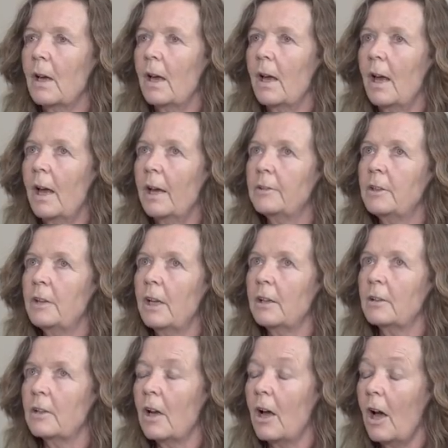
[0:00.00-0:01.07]
And
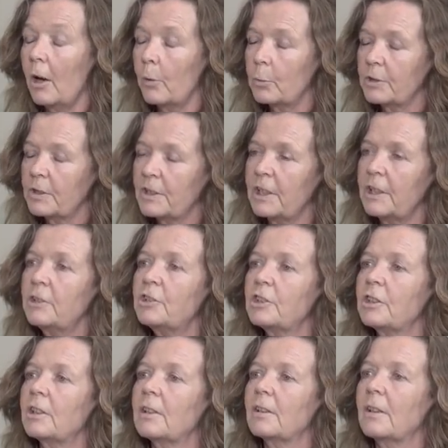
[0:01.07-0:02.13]
yet I was
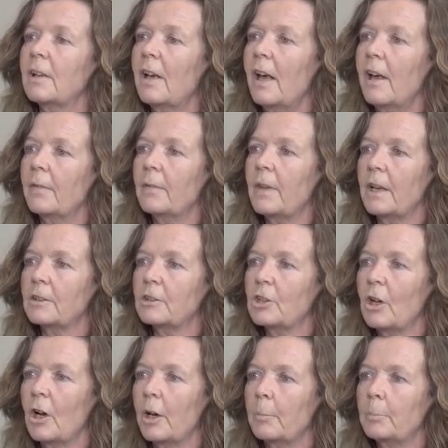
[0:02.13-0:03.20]
teaching at that
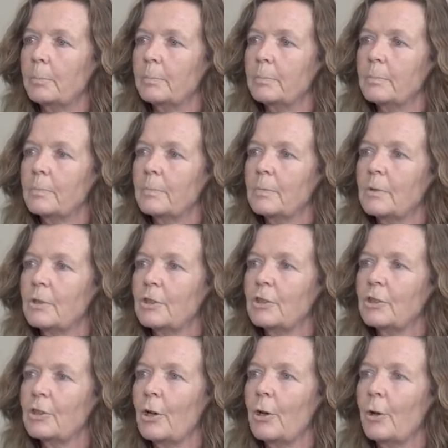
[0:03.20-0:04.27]
time.
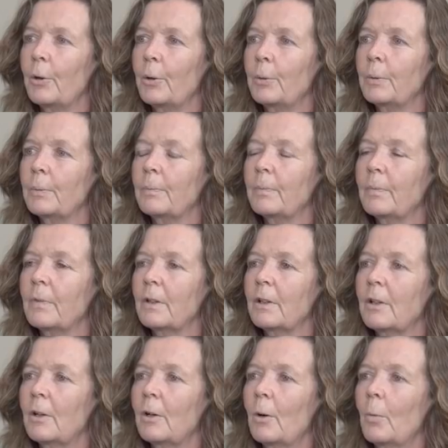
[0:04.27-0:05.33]
So
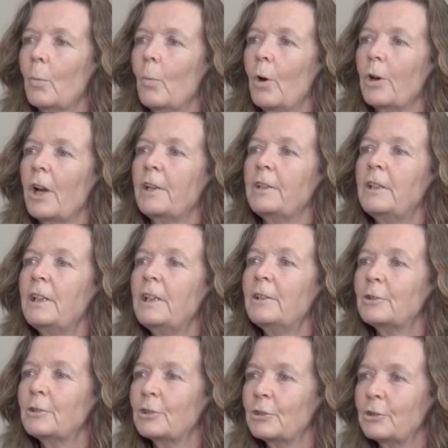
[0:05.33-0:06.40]
what I
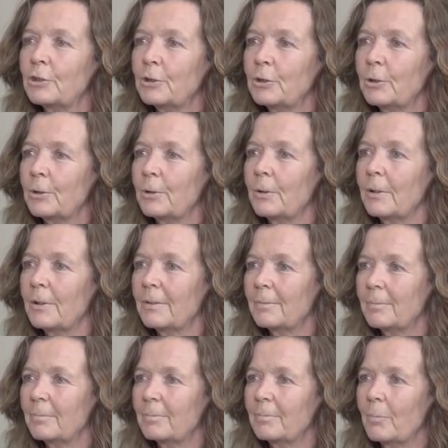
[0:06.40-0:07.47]
needed to do
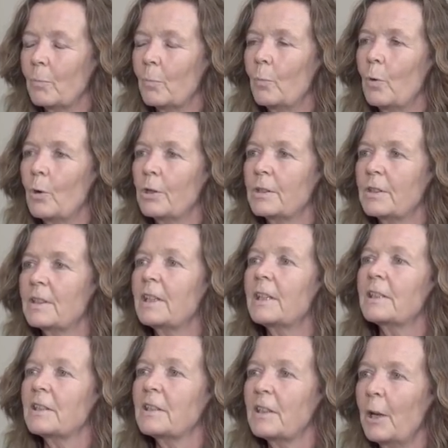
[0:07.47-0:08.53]
was
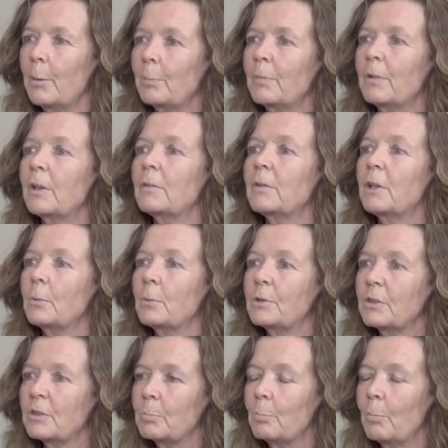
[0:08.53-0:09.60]
accept that there
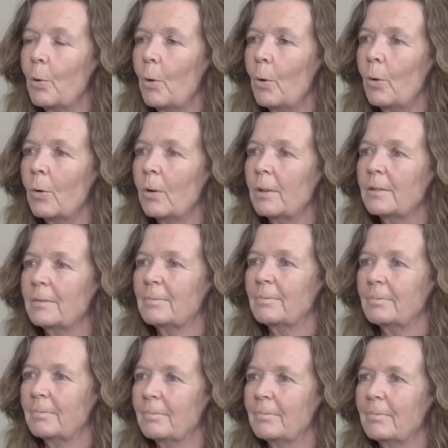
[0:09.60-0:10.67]
was more
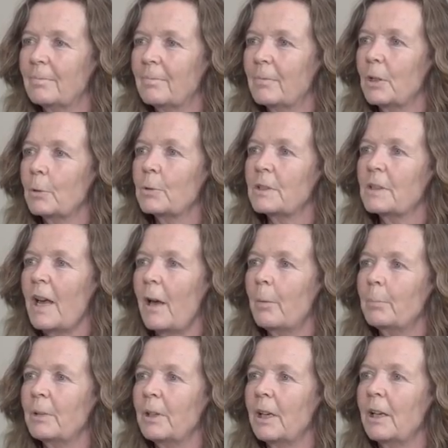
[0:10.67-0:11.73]
that was
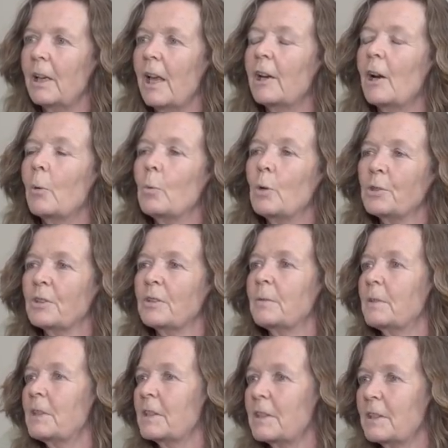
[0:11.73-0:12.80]
happening, and I wasn't
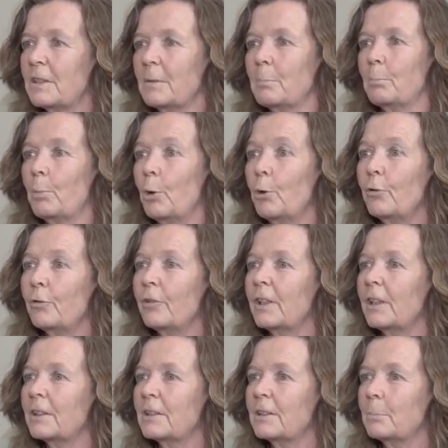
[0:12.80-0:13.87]
this
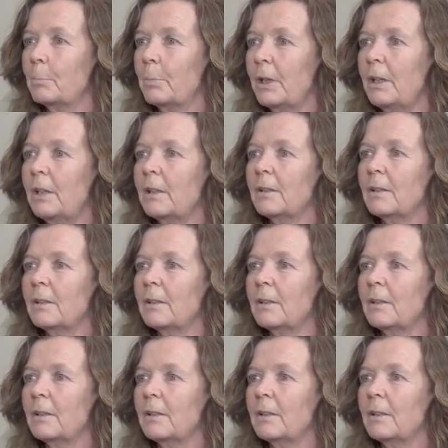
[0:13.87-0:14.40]
perfect being.